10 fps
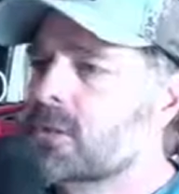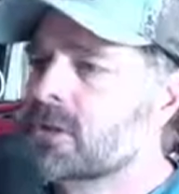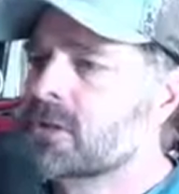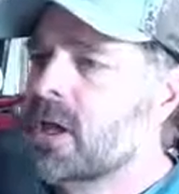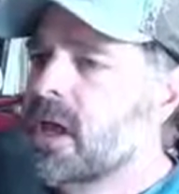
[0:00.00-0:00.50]

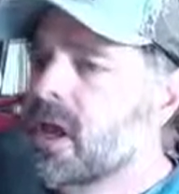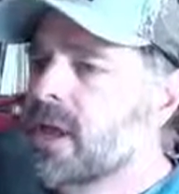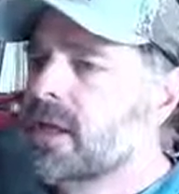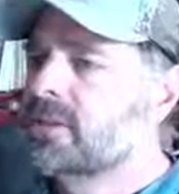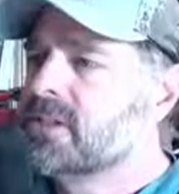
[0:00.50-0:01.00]
but
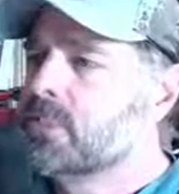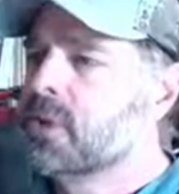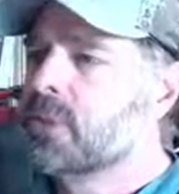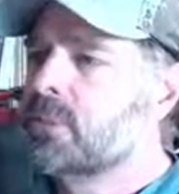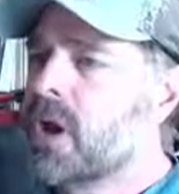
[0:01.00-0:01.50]
that's a
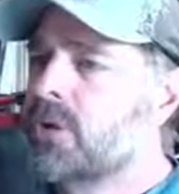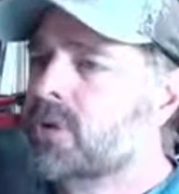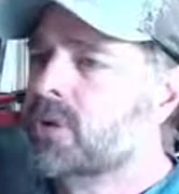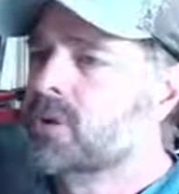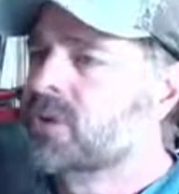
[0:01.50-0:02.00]
pretty
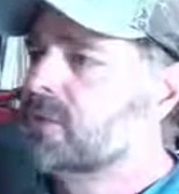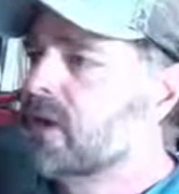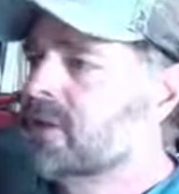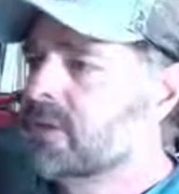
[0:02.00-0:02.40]
profitable C-bet